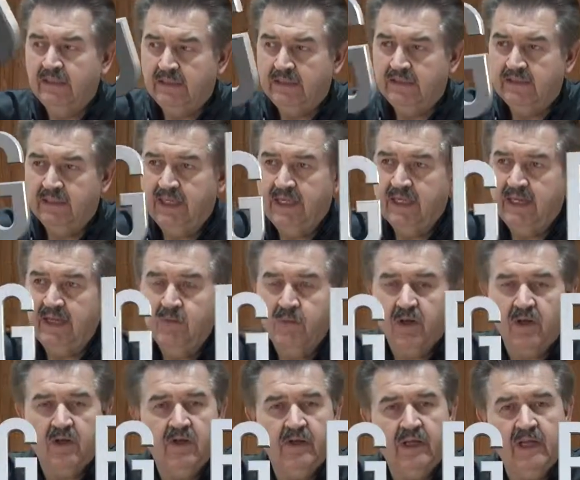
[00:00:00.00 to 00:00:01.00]
Today we're
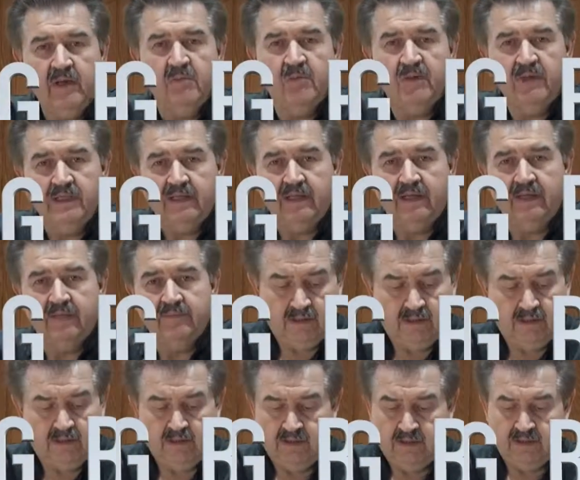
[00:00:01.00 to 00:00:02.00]
cooking brisket.
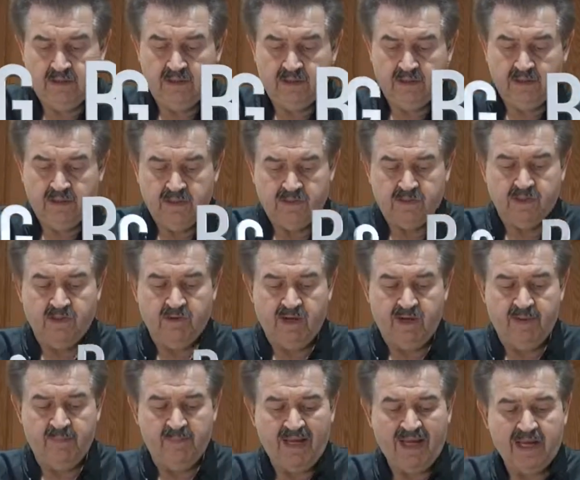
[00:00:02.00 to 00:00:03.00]
So
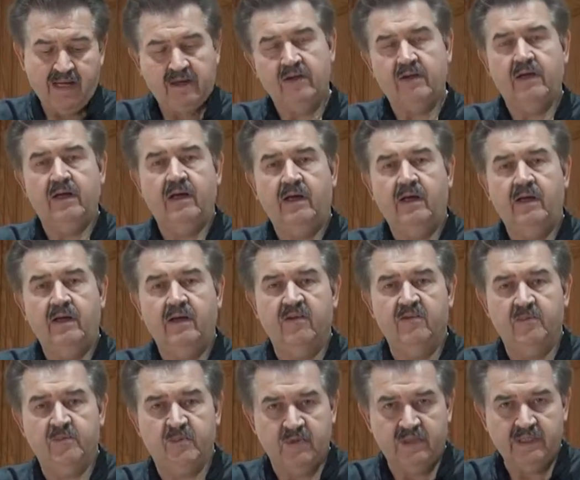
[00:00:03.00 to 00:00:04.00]
a packer cut
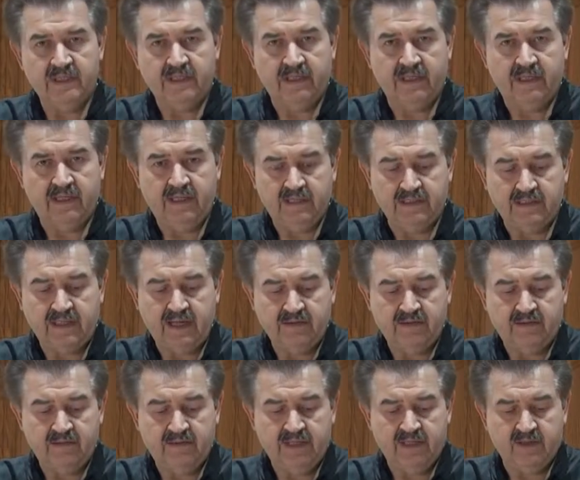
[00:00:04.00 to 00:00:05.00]
of brisket is
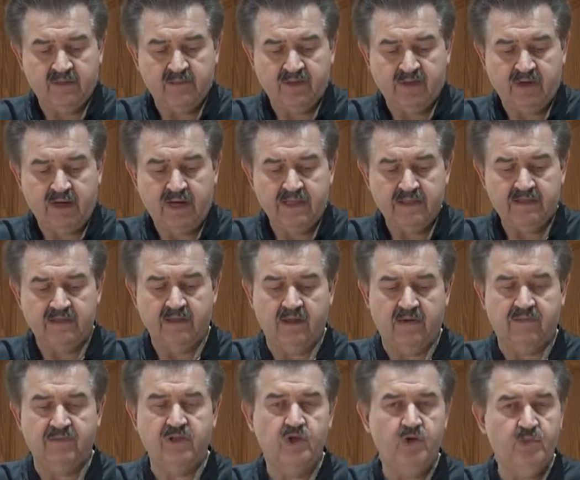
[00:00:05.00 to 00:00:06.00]
actually comprised
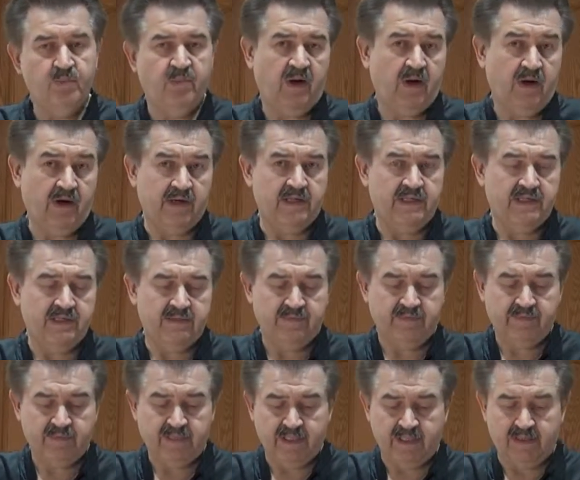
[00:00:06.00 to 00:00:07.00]
of two parts.
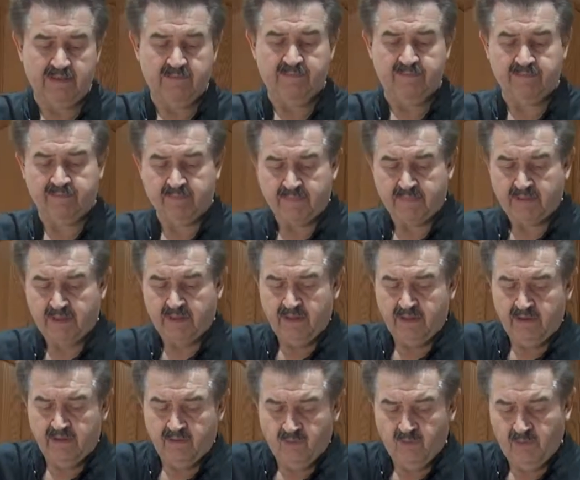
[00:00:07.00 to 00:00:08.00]

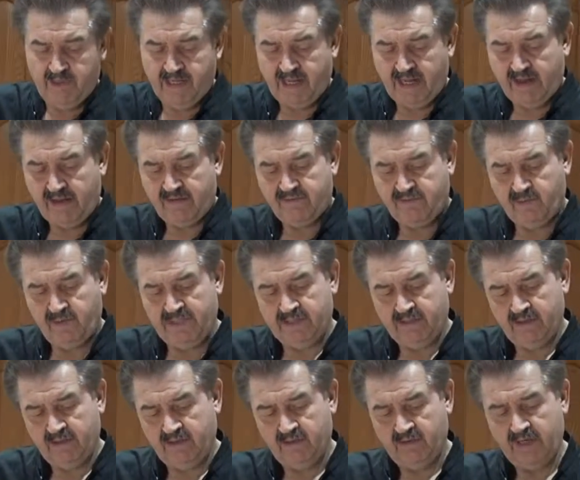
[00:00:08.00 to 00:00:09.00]
We have what's
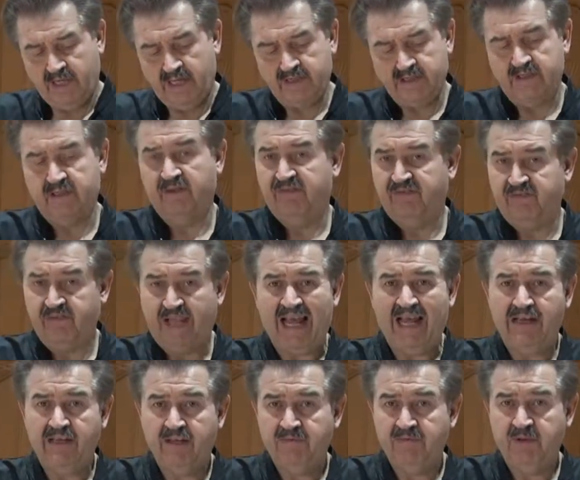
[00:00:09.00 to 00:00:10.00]
known as the
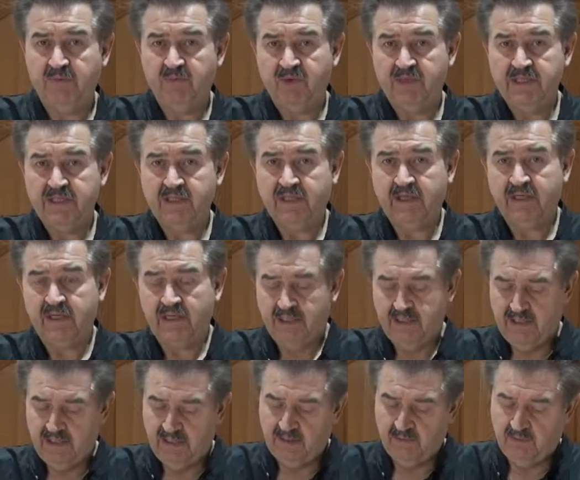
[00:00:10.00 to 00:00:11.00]
flat of the brisket,
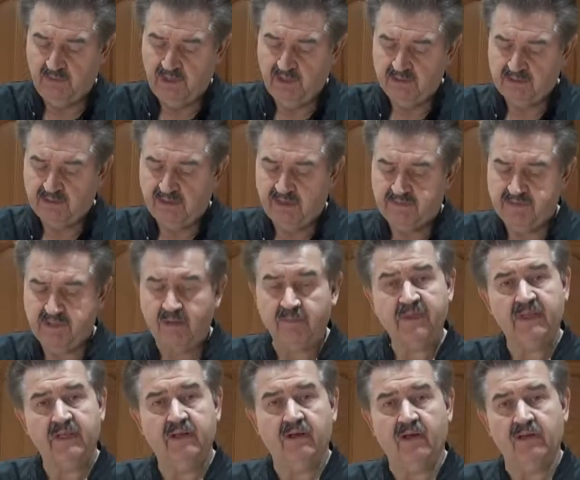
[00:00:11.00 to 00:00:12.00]
and we also have
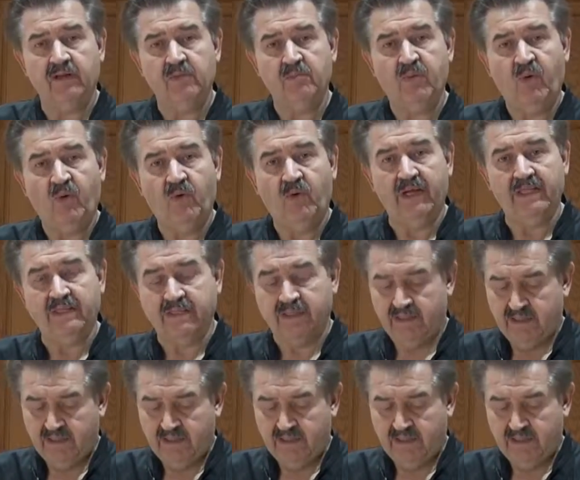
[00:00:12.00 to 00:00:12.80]
something called a point.